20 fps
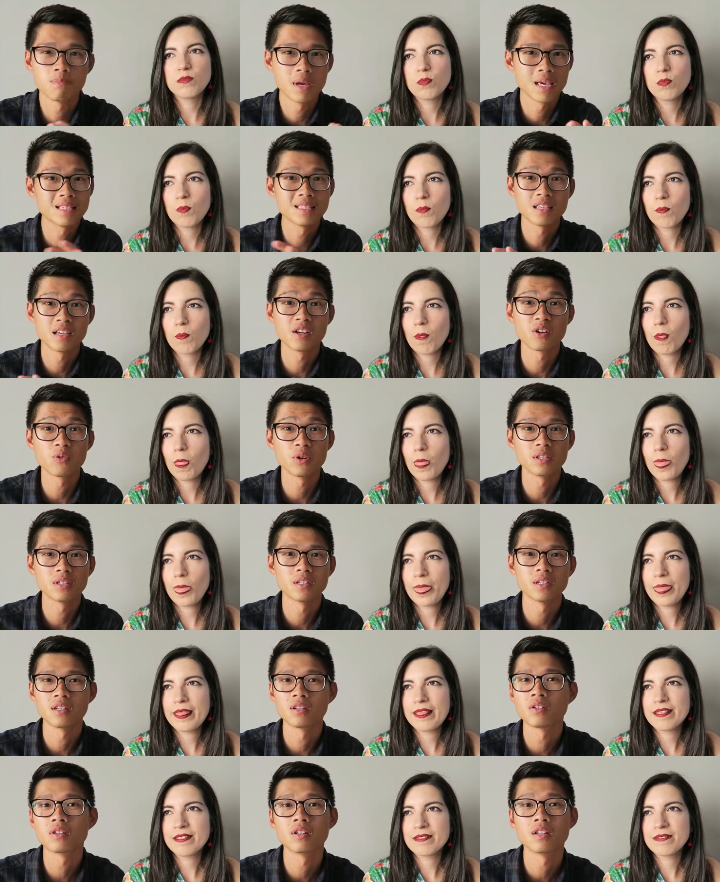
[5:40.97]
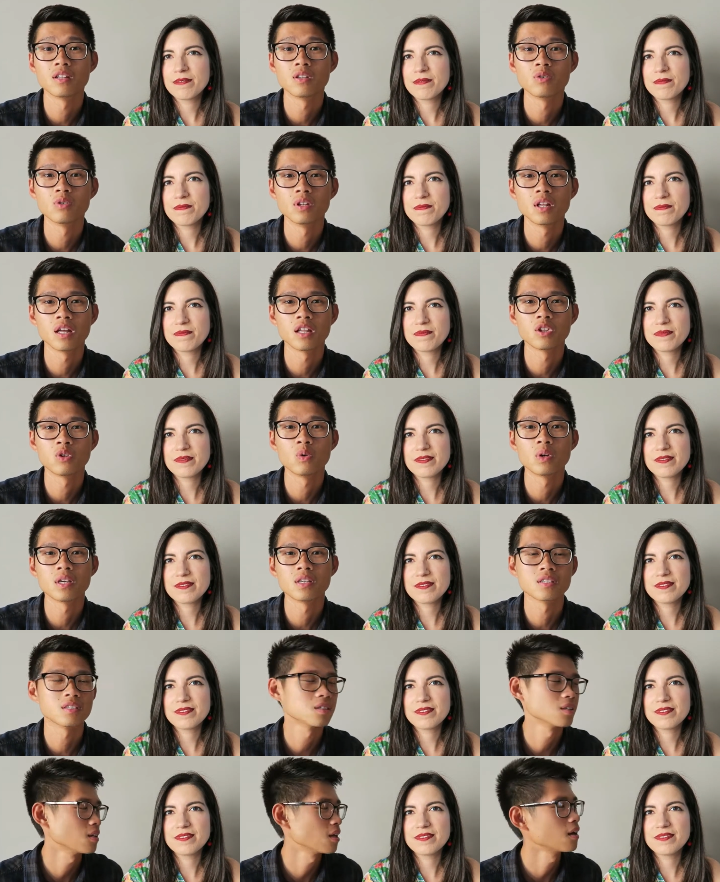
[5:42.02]
Speaker 1: basic greeting, yeah, they do like two
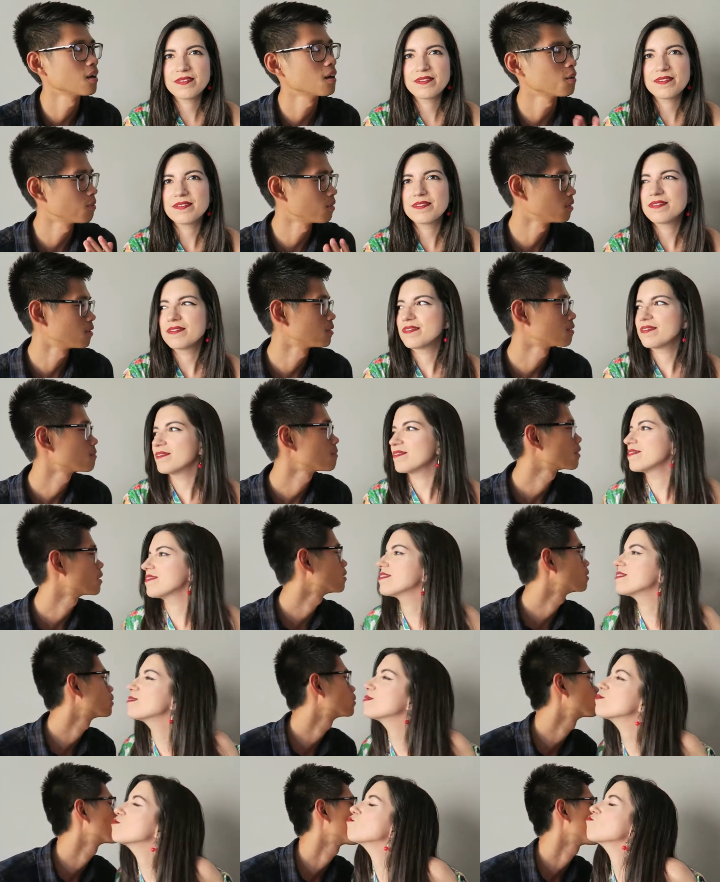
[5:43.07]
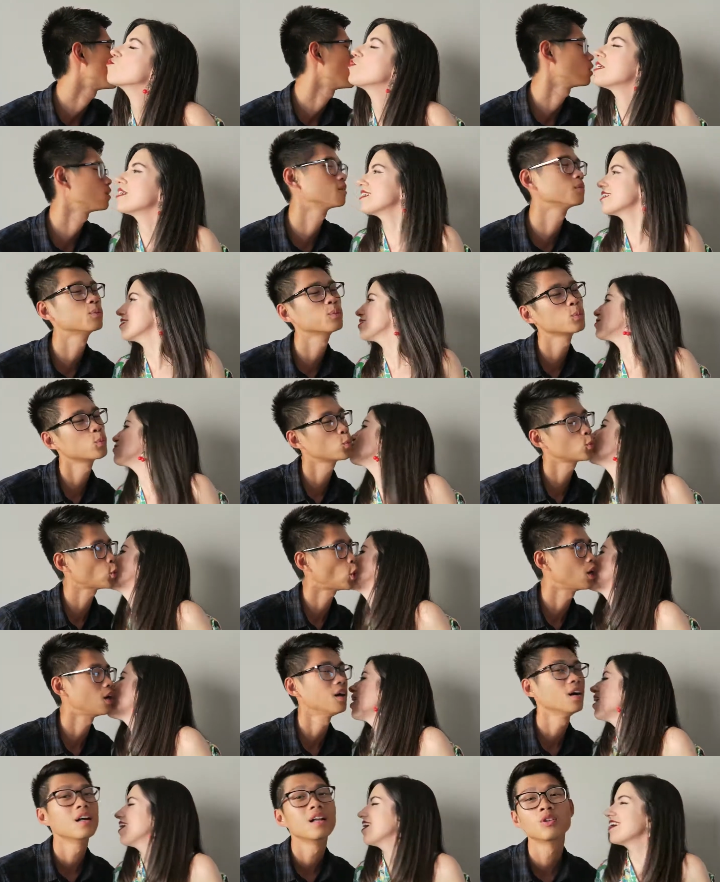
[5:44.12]
kisses, like mm, mm,
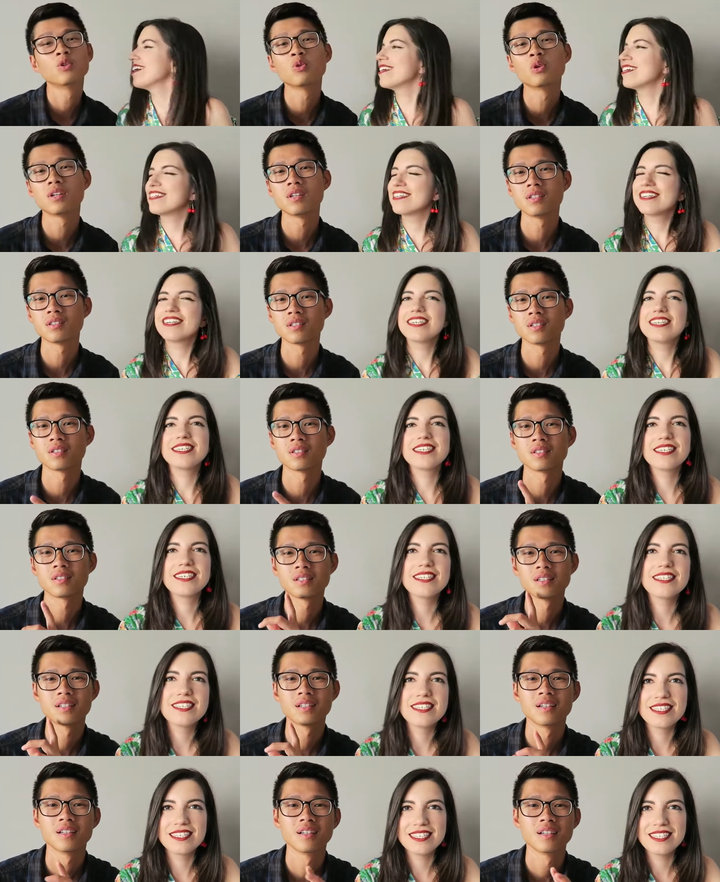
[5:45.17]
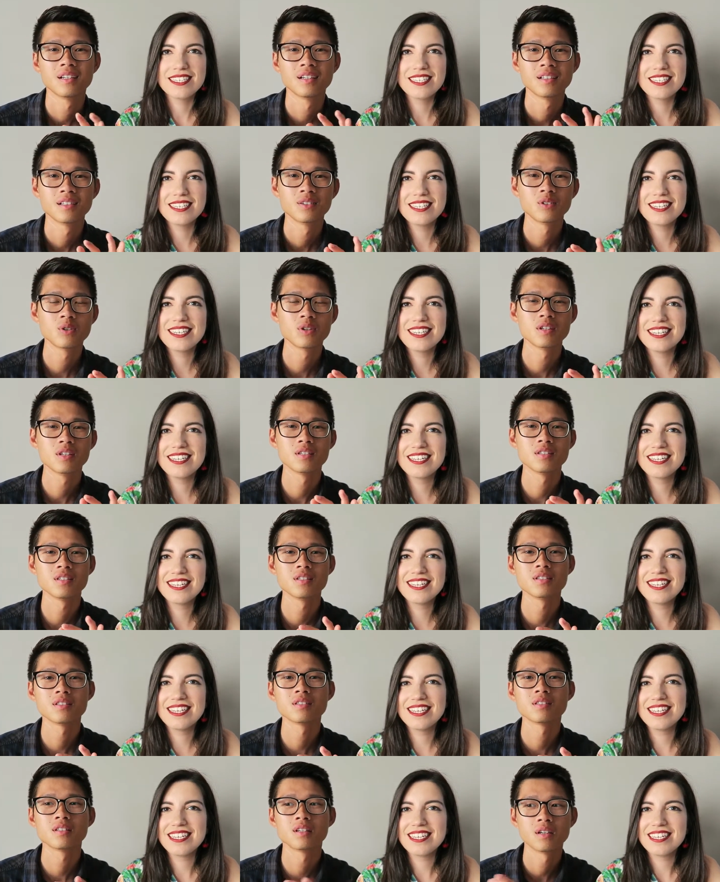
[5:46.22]
mm. two kisses, two
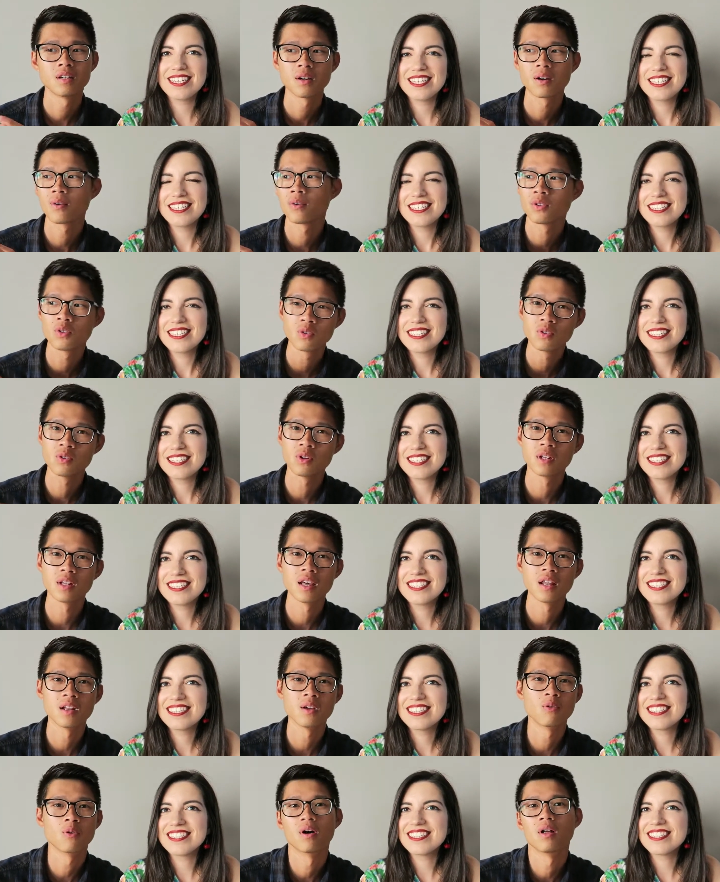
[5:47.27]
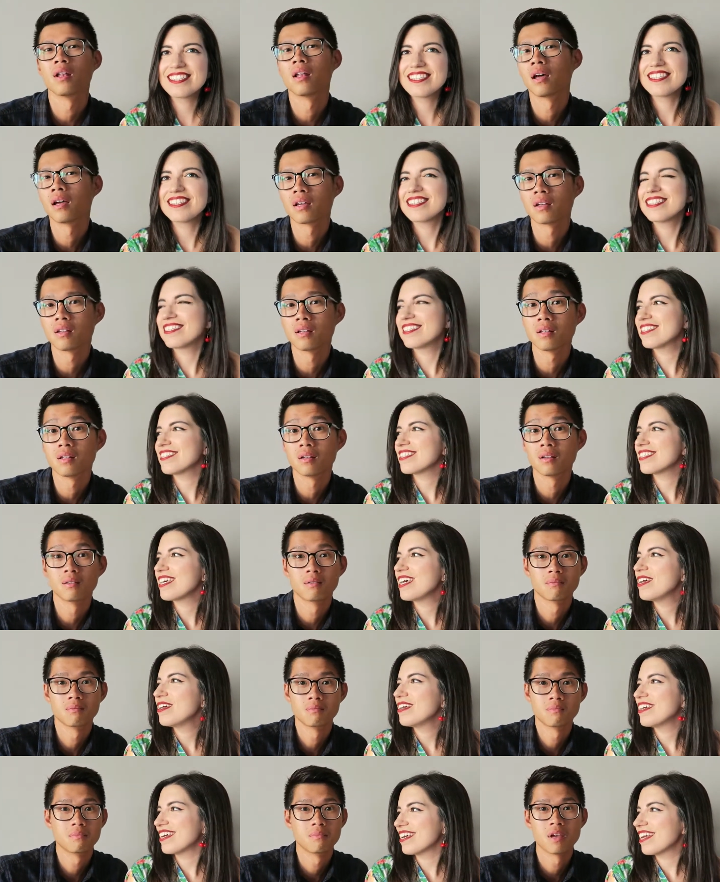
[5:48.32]
kisses to greet anyone, like
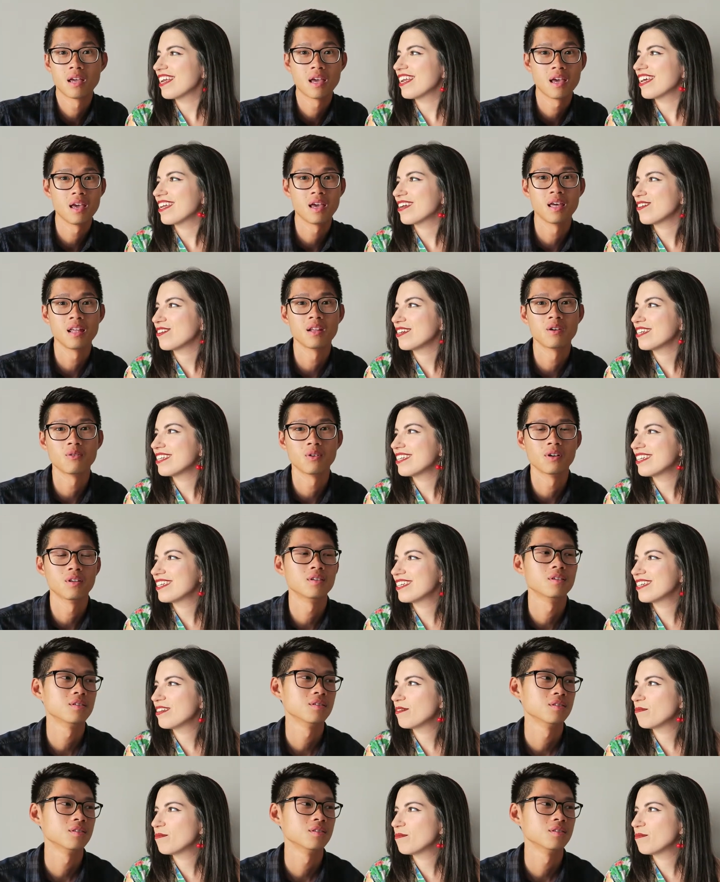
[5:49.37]
anyone.